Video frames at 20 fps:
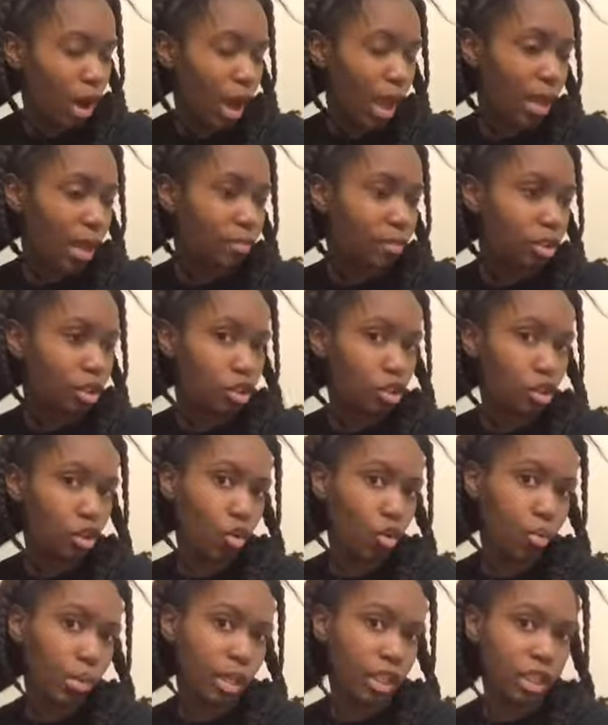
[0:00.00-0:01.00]
I have
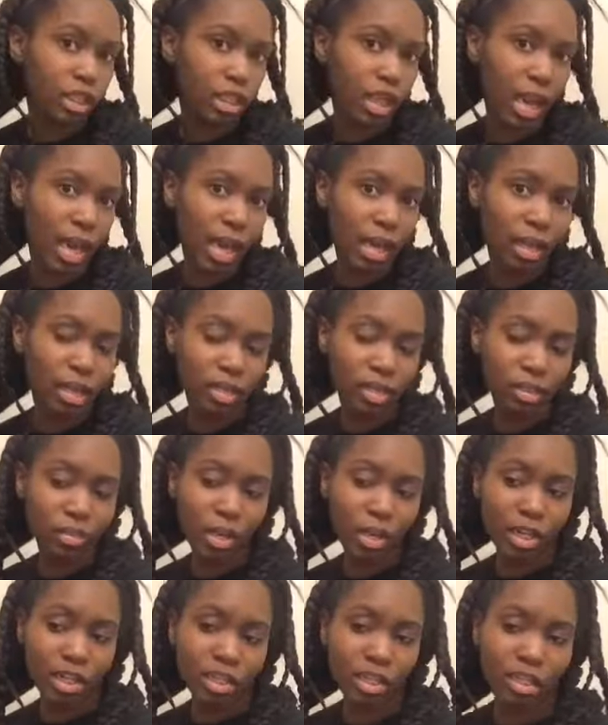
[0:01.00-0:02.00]
so much talent,
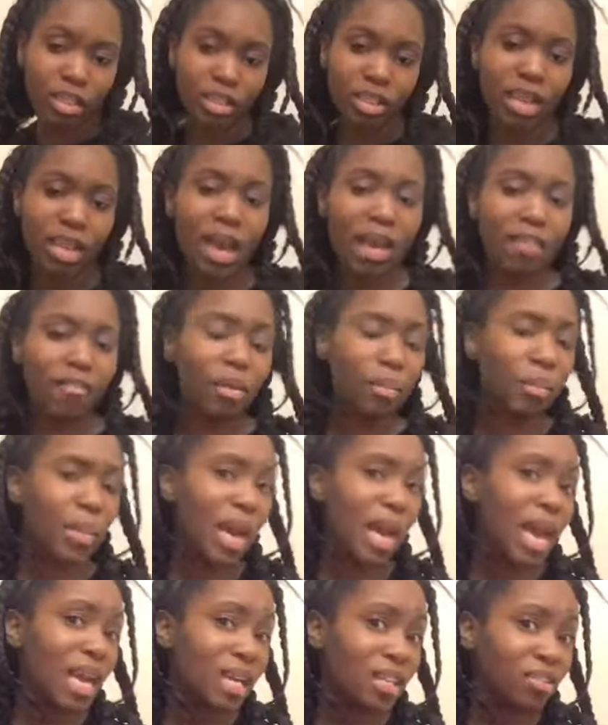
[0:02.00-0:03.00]
especially since I have a
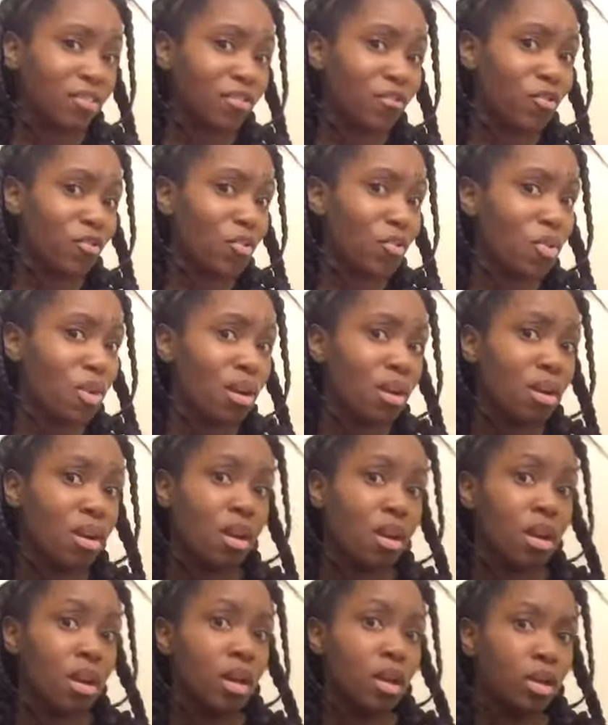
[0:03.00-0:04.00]
passion for,
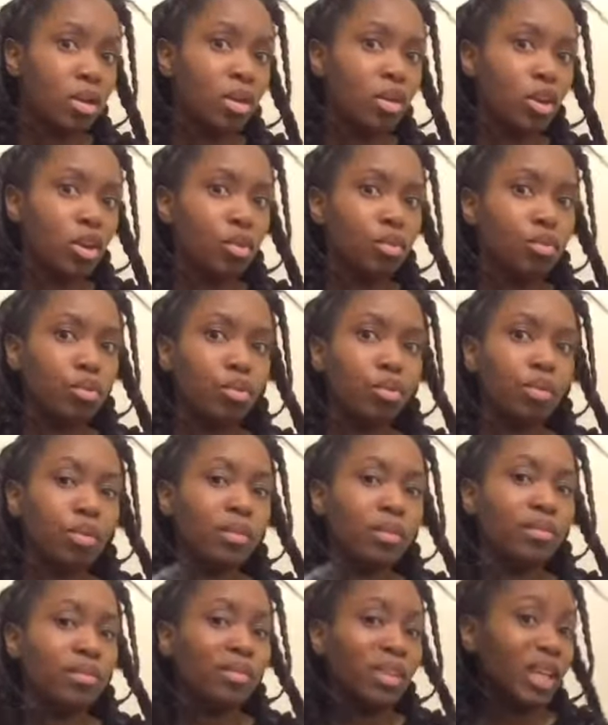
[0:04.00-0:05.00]
you know,
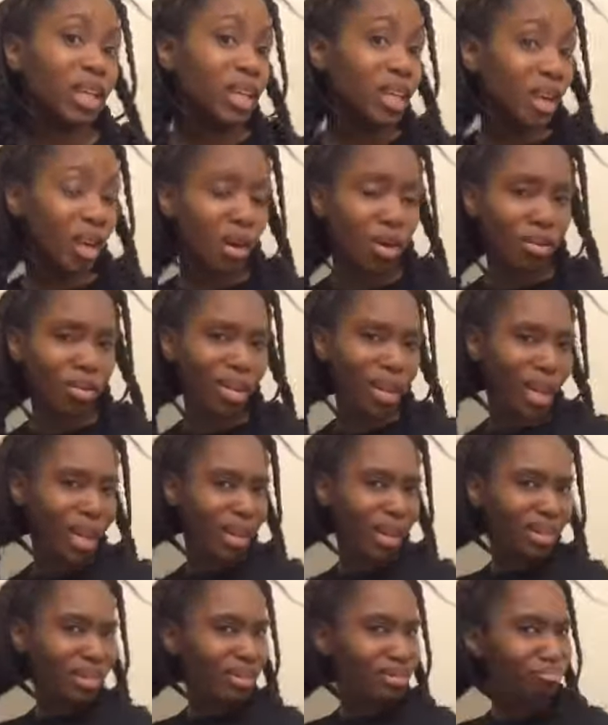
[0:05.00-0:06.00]
doing video.
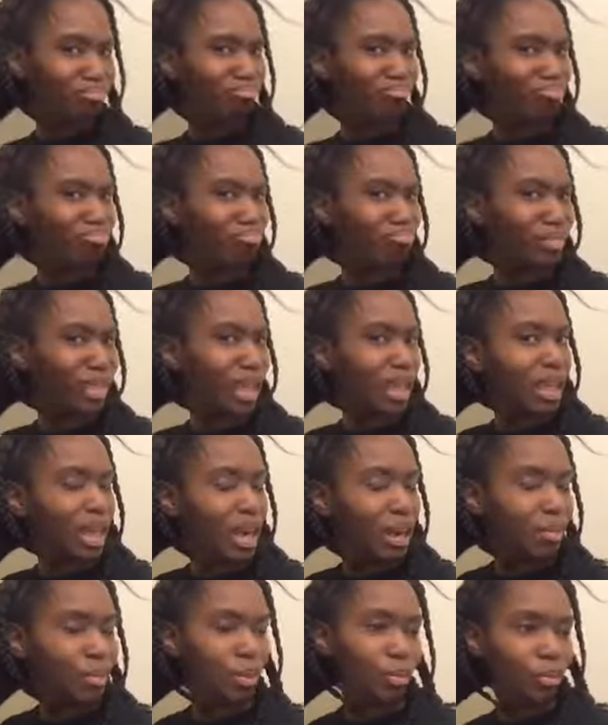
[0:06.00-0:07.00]
Like, a
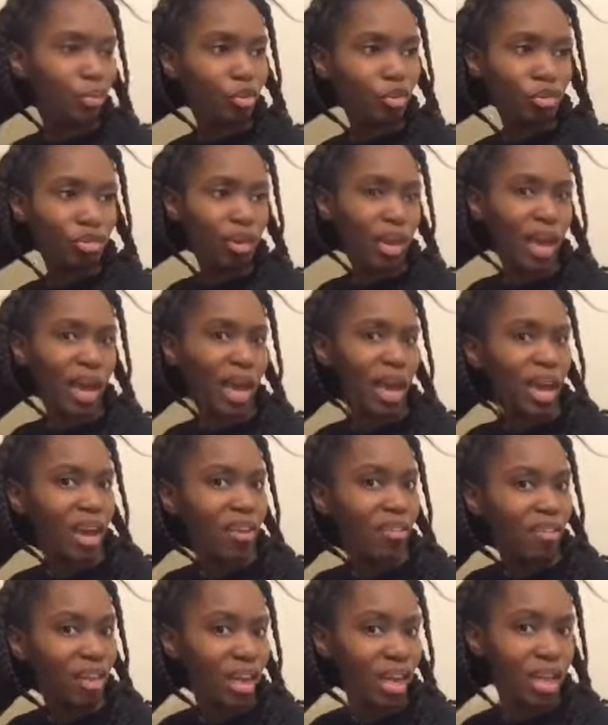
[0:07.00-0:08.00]
lot of people don't
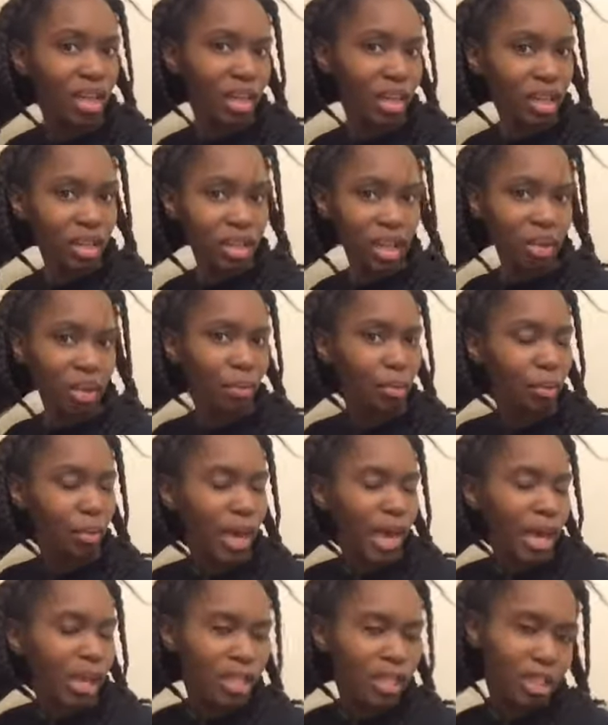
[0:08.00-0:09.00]
have that type of
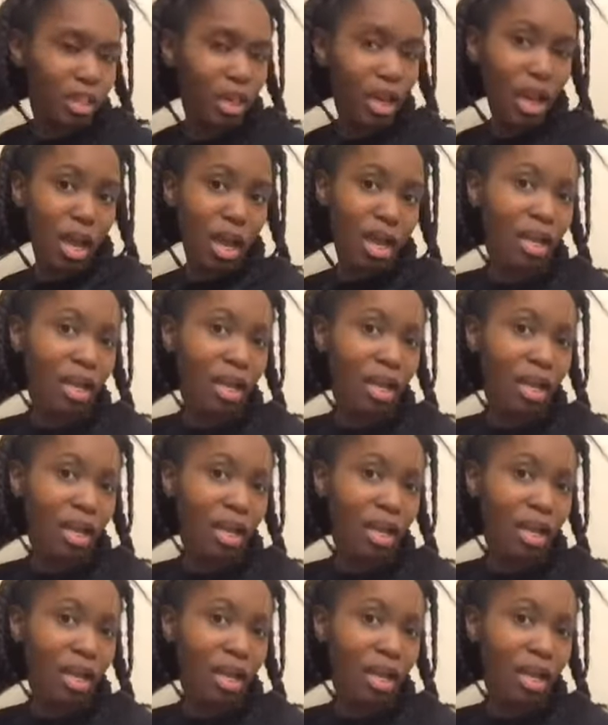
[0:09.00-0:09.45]
passion.